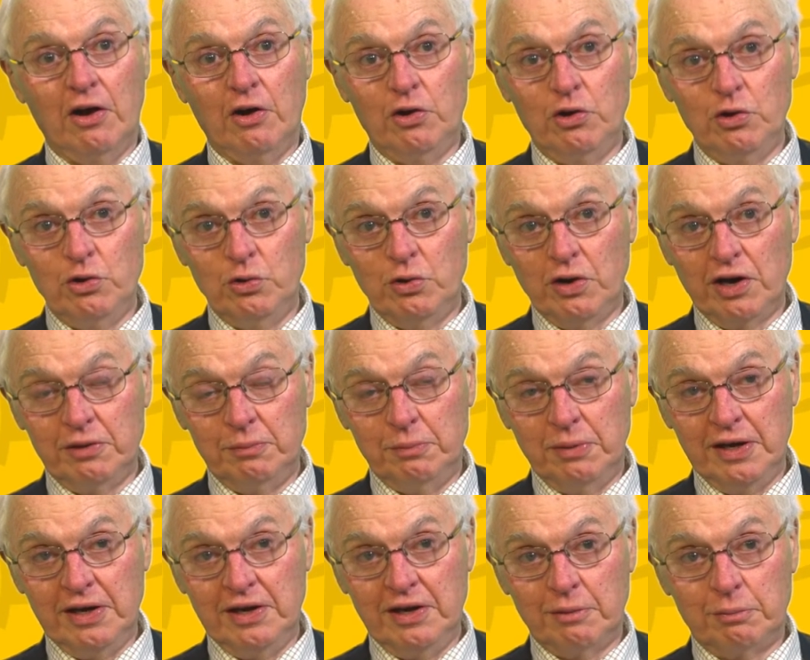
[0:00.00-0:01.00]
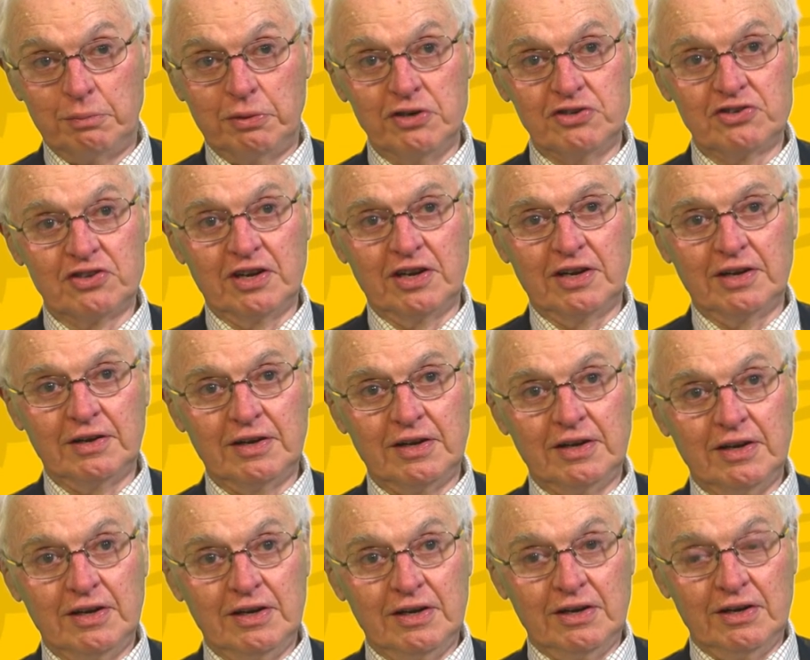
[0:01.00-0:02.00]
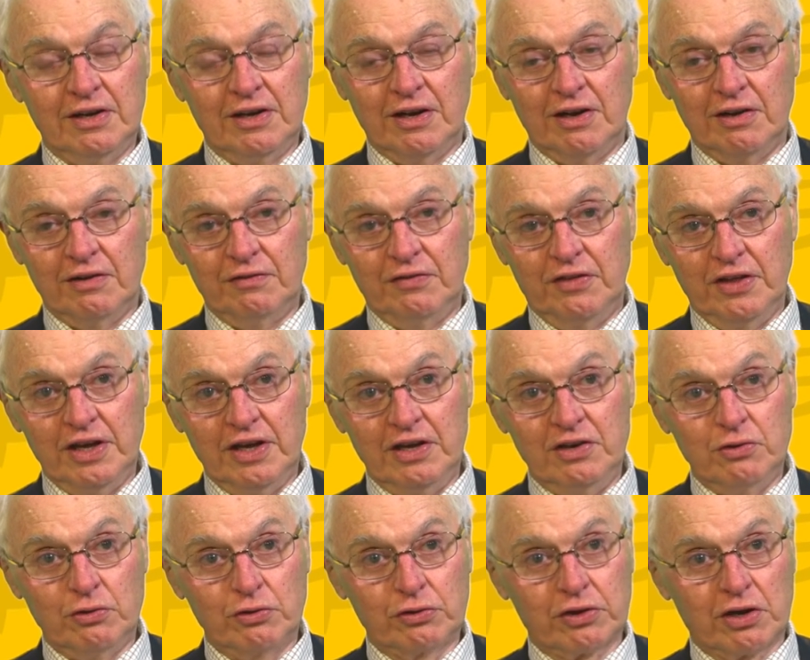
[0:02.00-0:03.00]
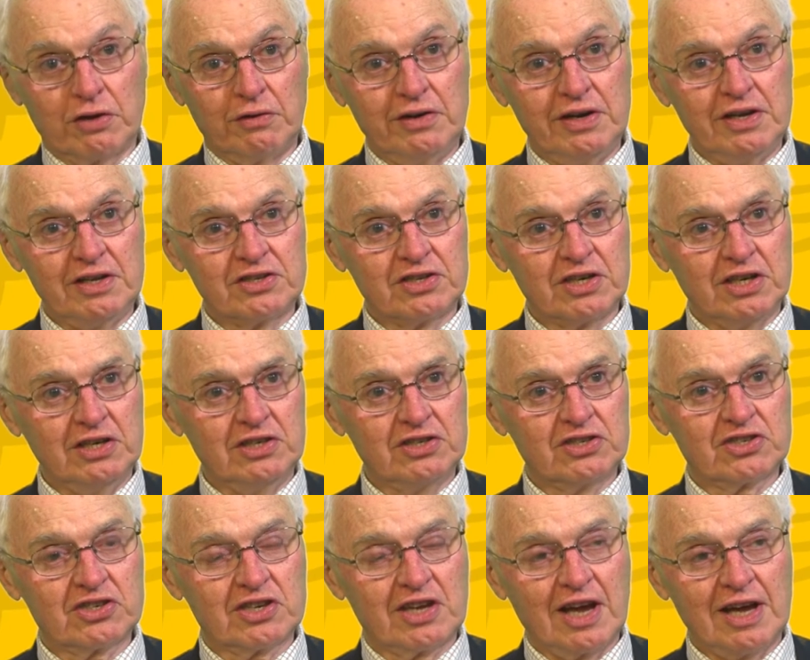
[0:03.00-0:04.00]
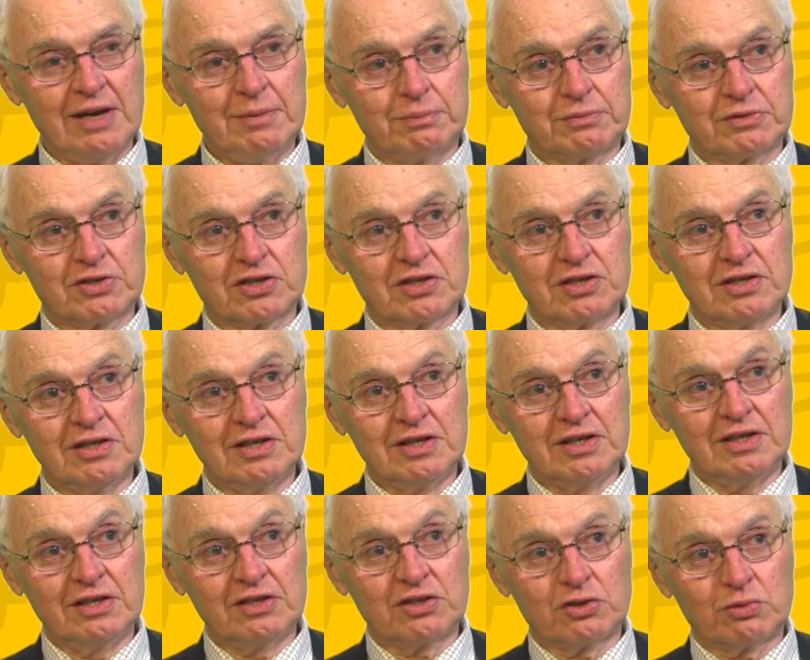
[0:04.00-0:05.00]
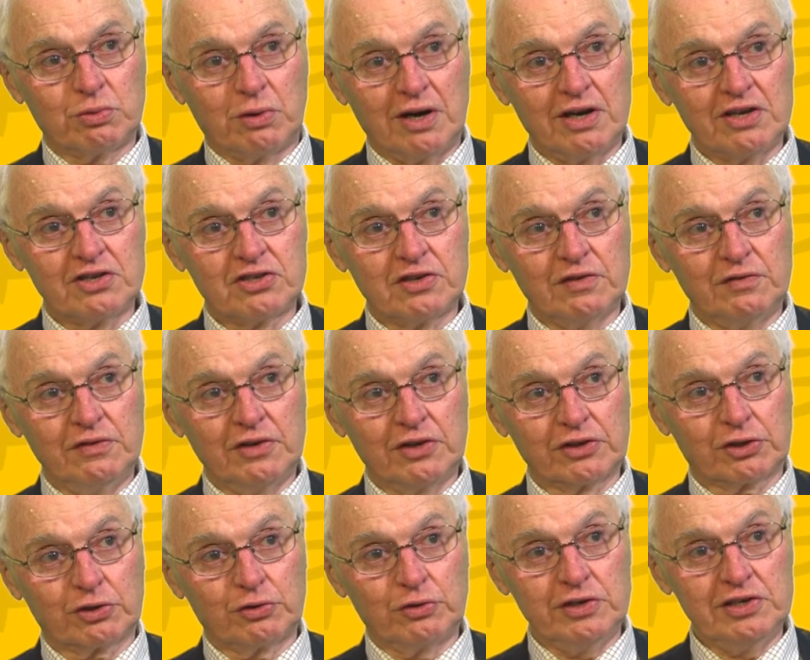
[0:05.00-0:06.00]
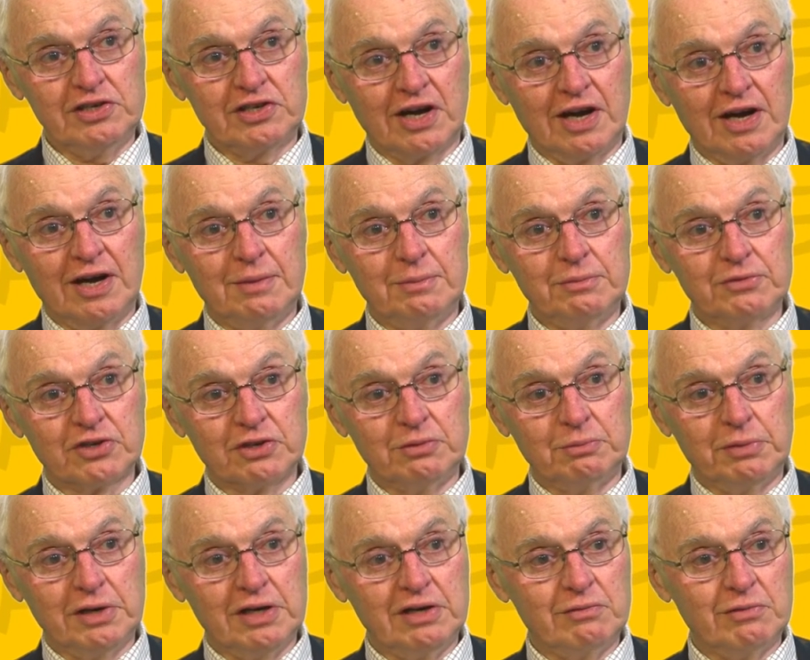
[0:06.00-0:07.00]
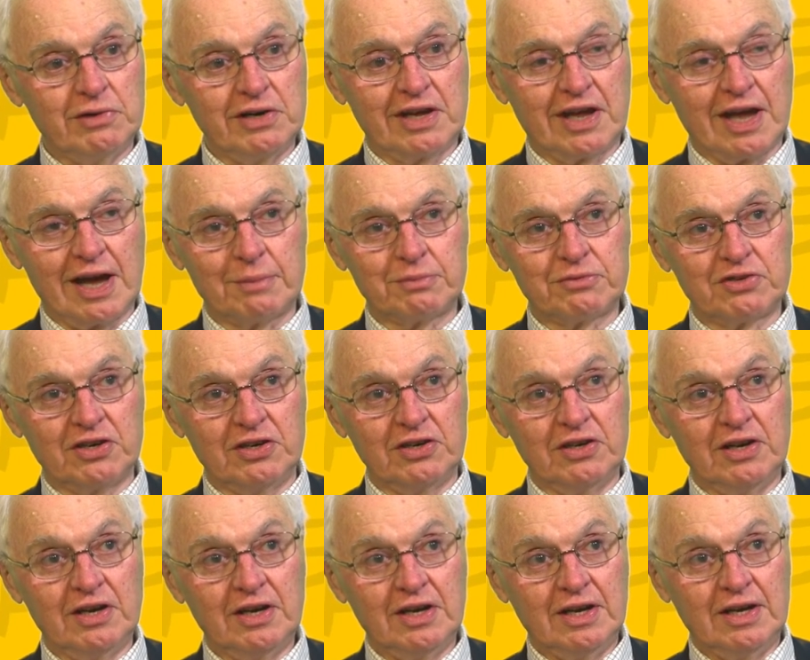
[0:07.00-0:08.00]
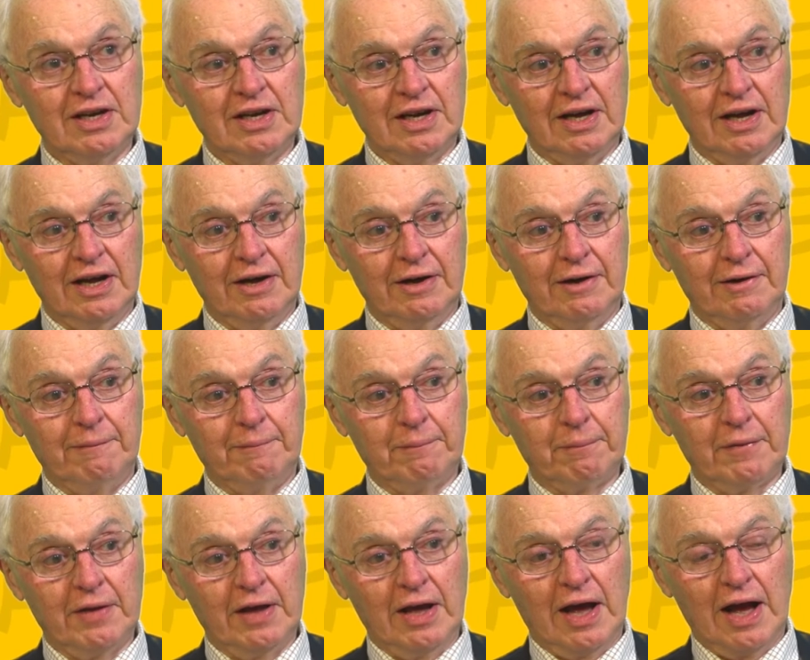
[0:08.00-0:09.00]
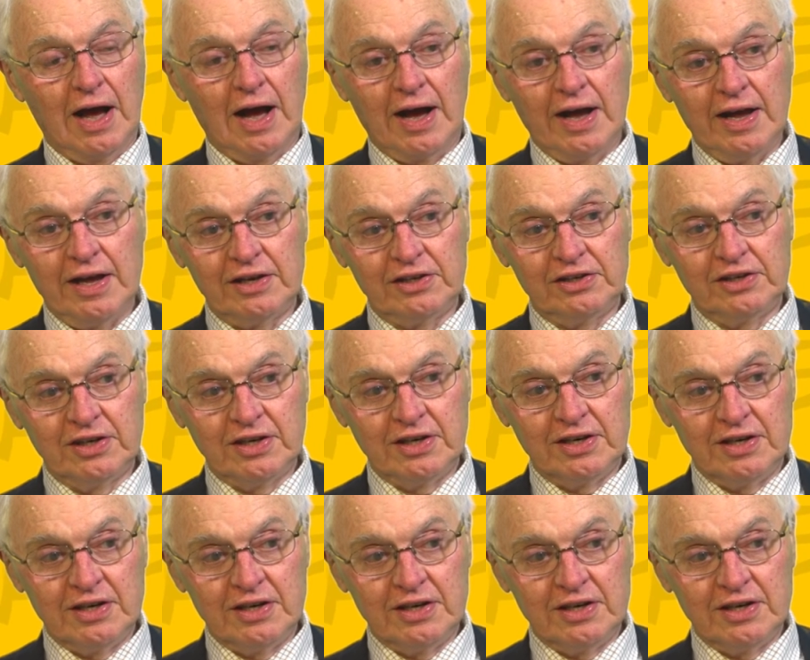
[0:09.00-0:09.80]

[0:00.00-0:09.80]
who had been a prisoner of the North Koreans. He'd escaped twice, if not three times, and been recaptured. I had